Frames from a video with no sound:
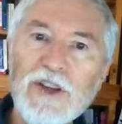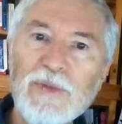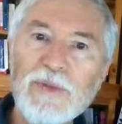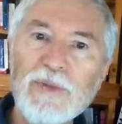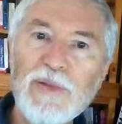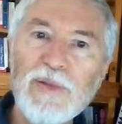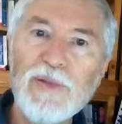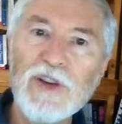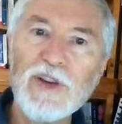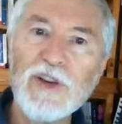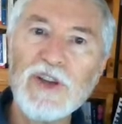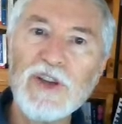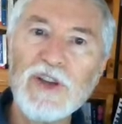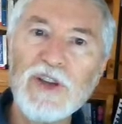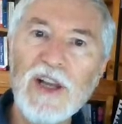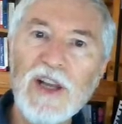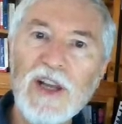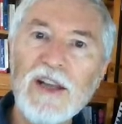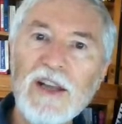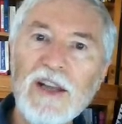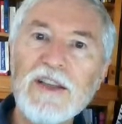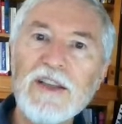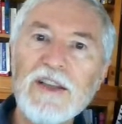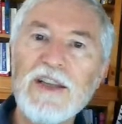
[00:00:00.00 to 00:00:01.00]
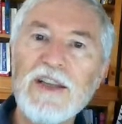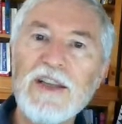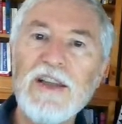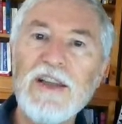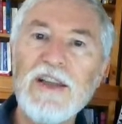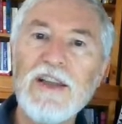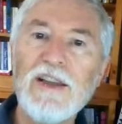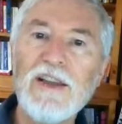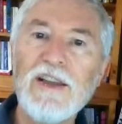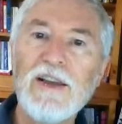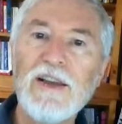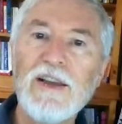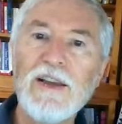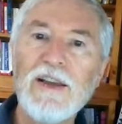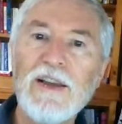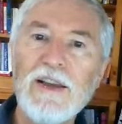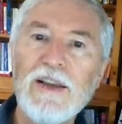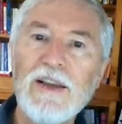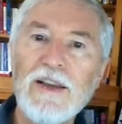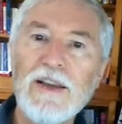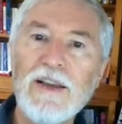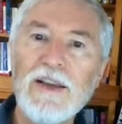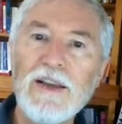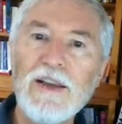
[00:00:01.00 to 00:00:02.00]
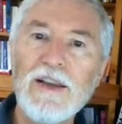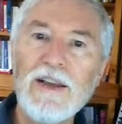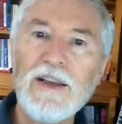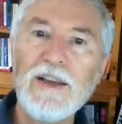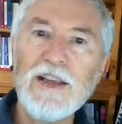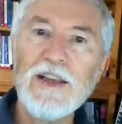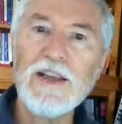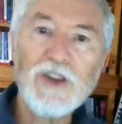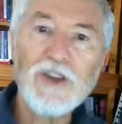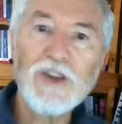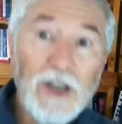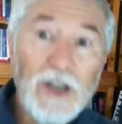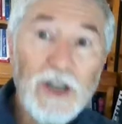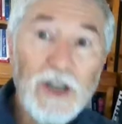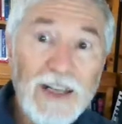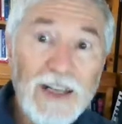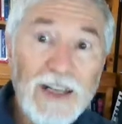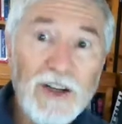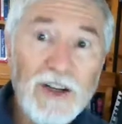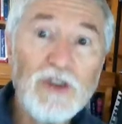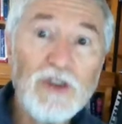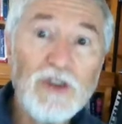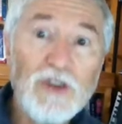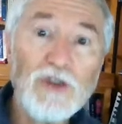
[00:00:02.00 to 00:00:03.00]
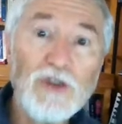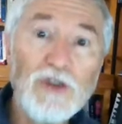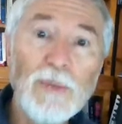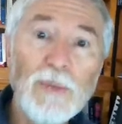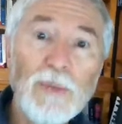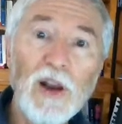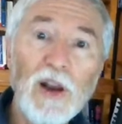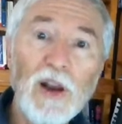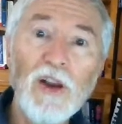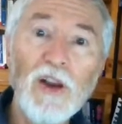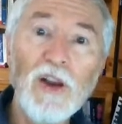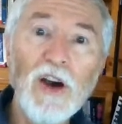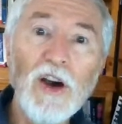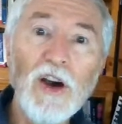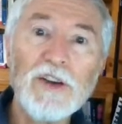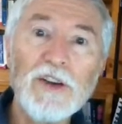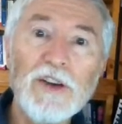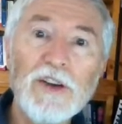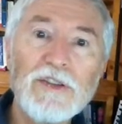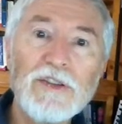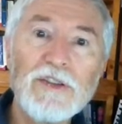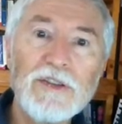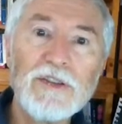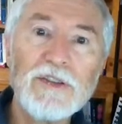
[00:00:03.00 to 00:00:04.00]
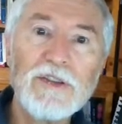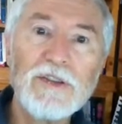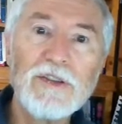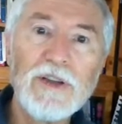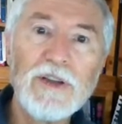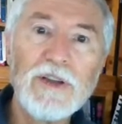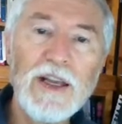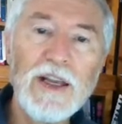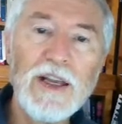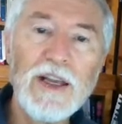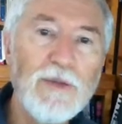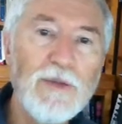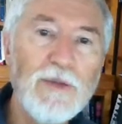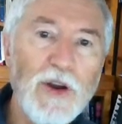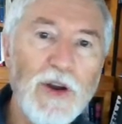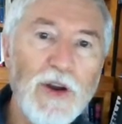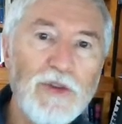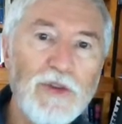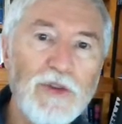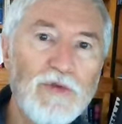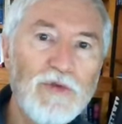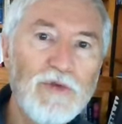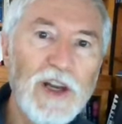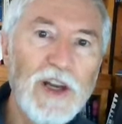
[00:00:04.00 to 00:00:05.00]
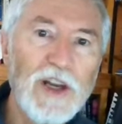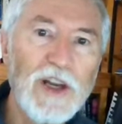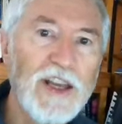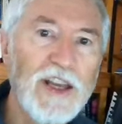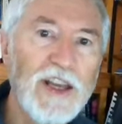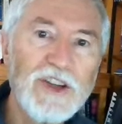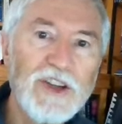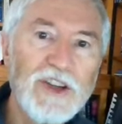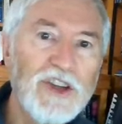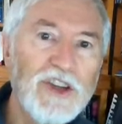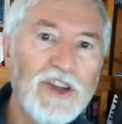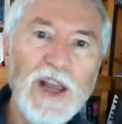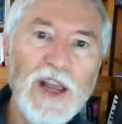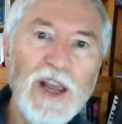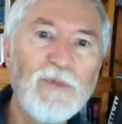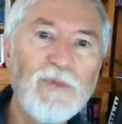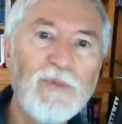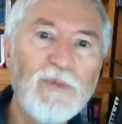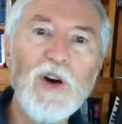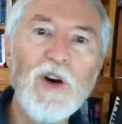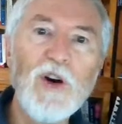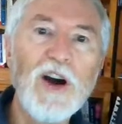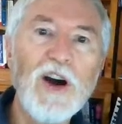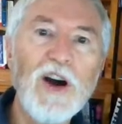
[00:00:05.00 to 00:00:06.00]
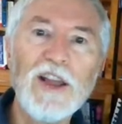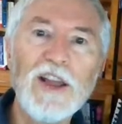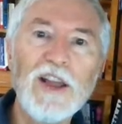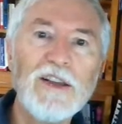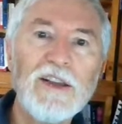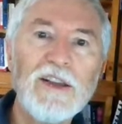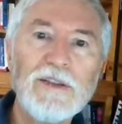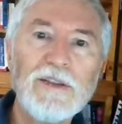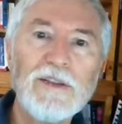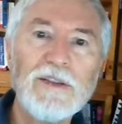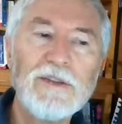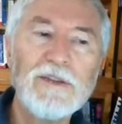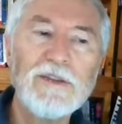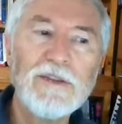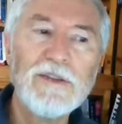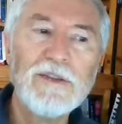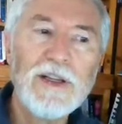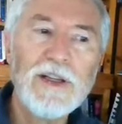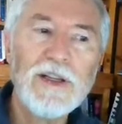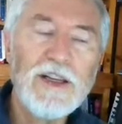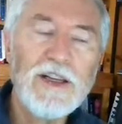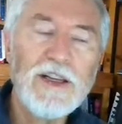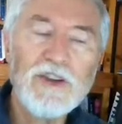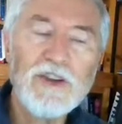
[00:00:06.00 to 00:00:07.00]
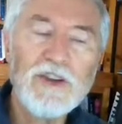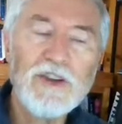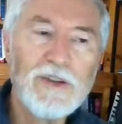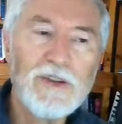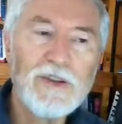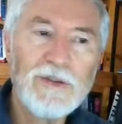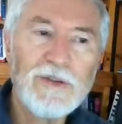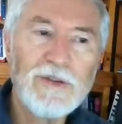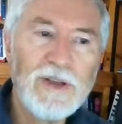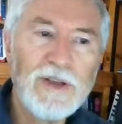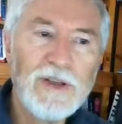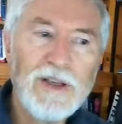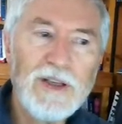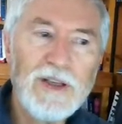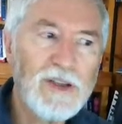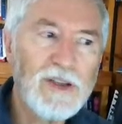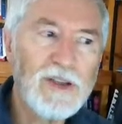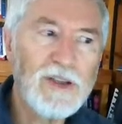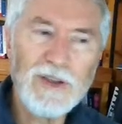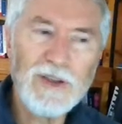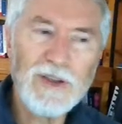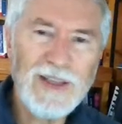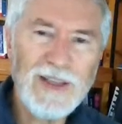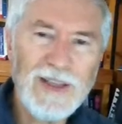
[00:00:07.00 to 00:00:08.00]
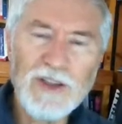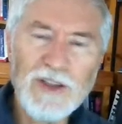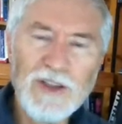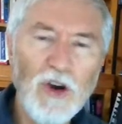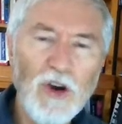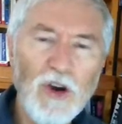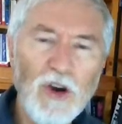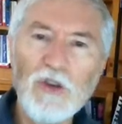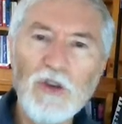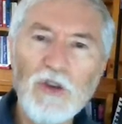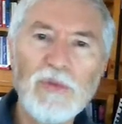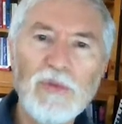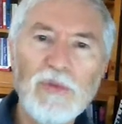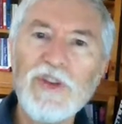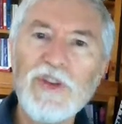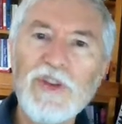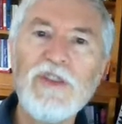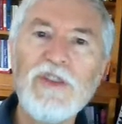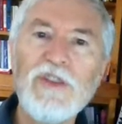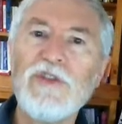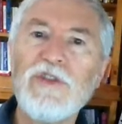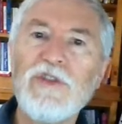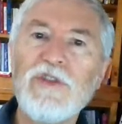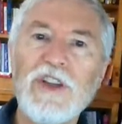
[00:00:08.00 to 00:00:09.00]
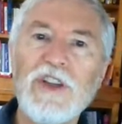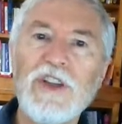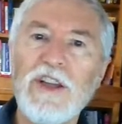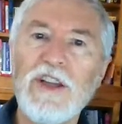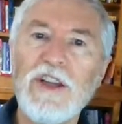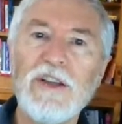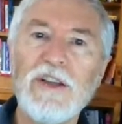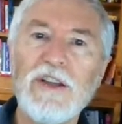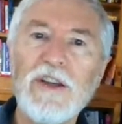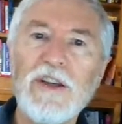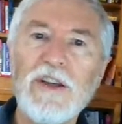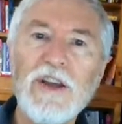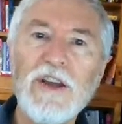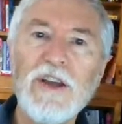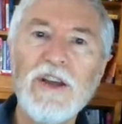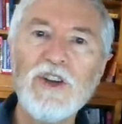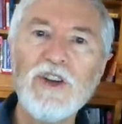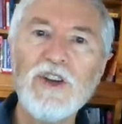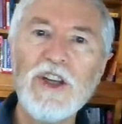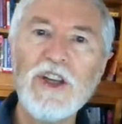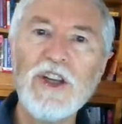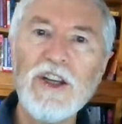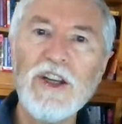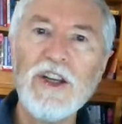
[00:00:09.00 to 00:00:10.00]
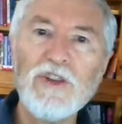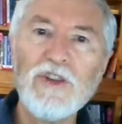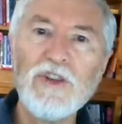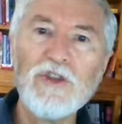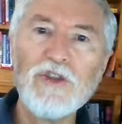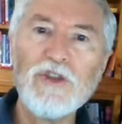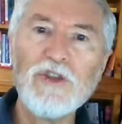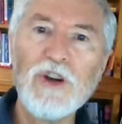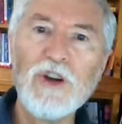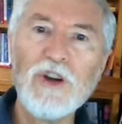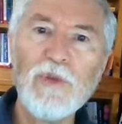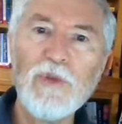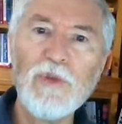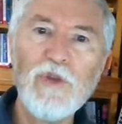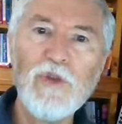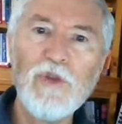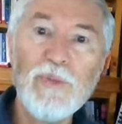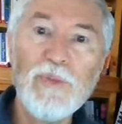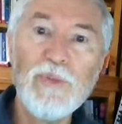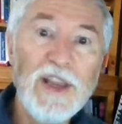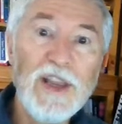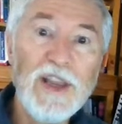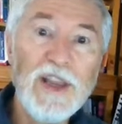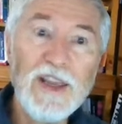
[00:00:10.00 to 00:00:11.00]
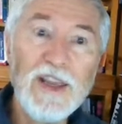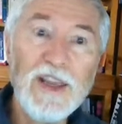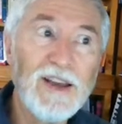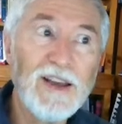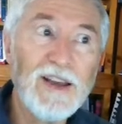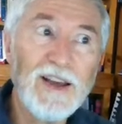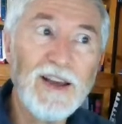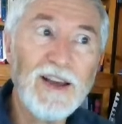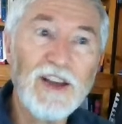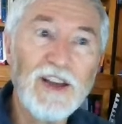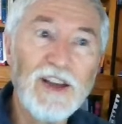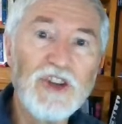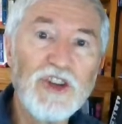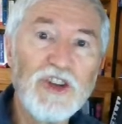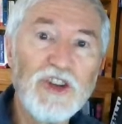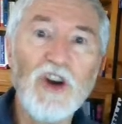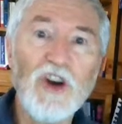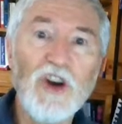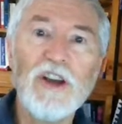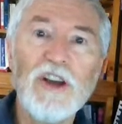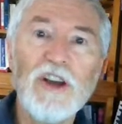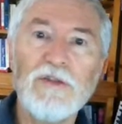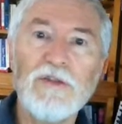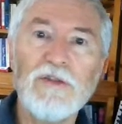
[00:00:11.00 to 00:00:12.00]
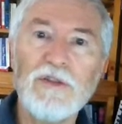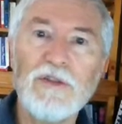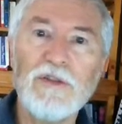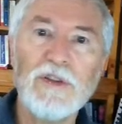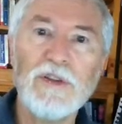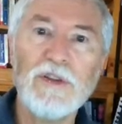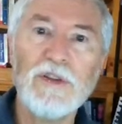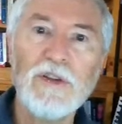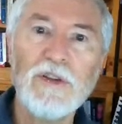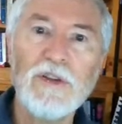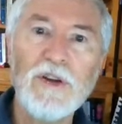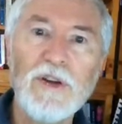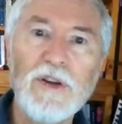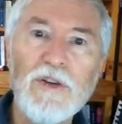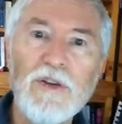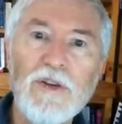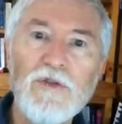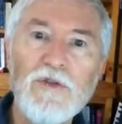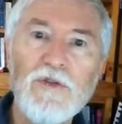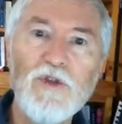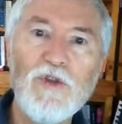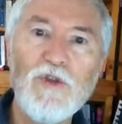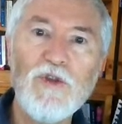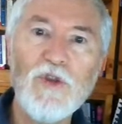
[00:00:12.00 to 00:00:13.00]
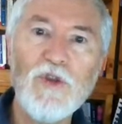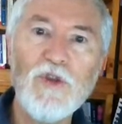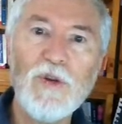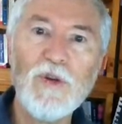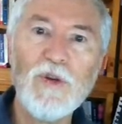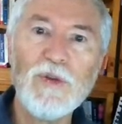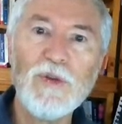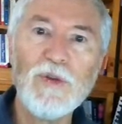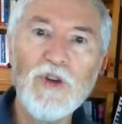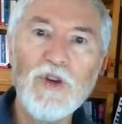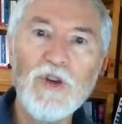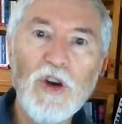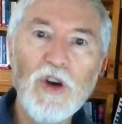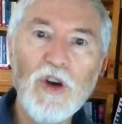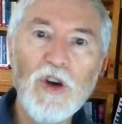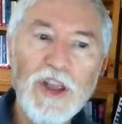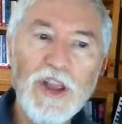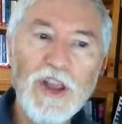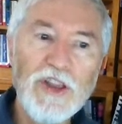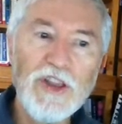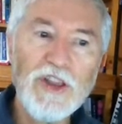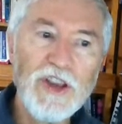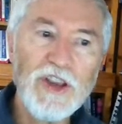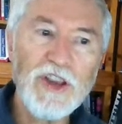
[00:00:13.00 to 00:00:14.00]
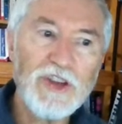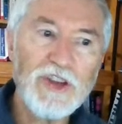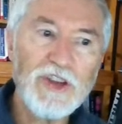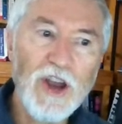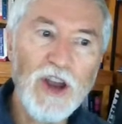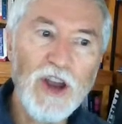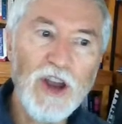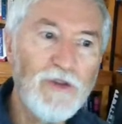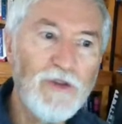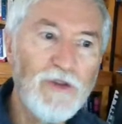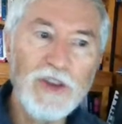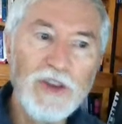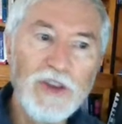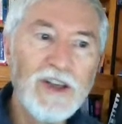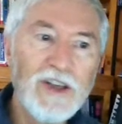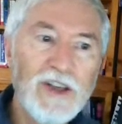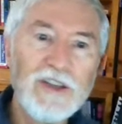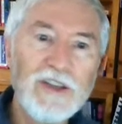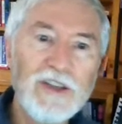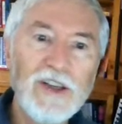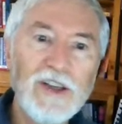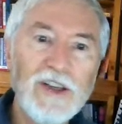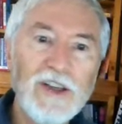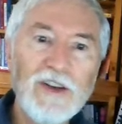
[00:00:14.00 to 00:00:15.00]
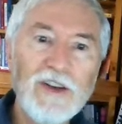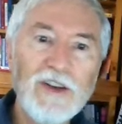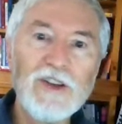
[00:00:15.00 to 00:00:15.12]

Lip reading: personality is going to get into trouble a lot, and he won't really understand why. And that's a horrible thing for a kid, to get into trouble for being a child, for knocking things over. They don't